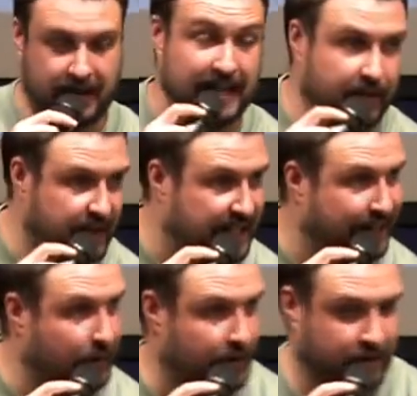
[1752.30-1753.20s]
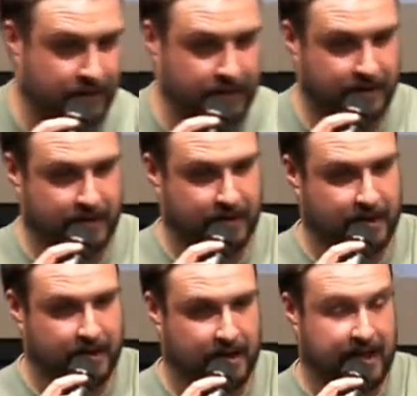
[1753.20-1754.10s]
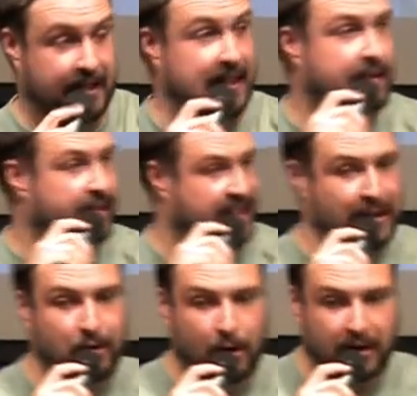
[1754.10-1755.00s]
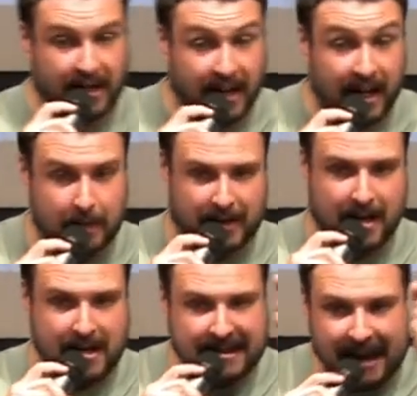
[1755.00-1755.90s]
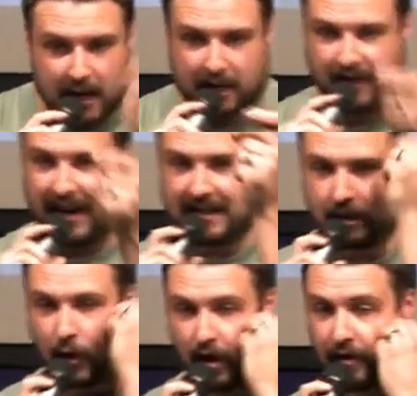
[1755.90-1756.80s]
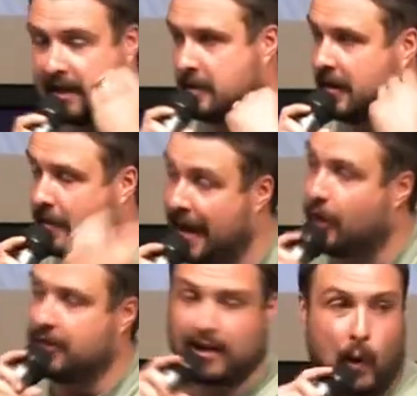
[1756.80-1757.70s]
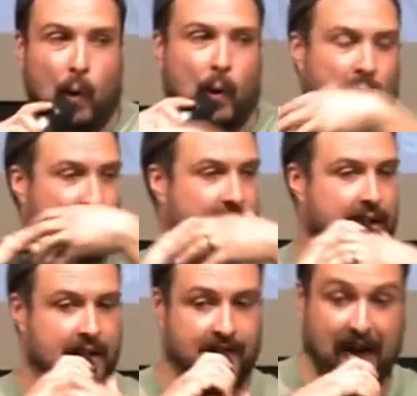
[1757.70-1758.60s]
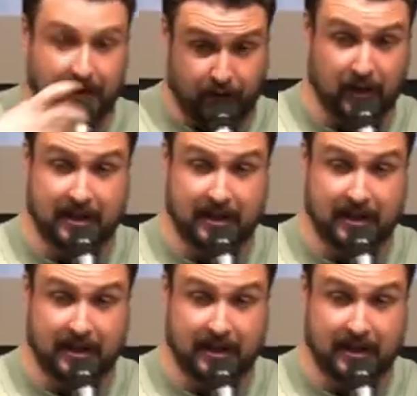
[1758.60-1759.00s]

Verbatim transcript: need of a healer, in need of a hero to come and sacrifice in order for us to become healthy and whole and find the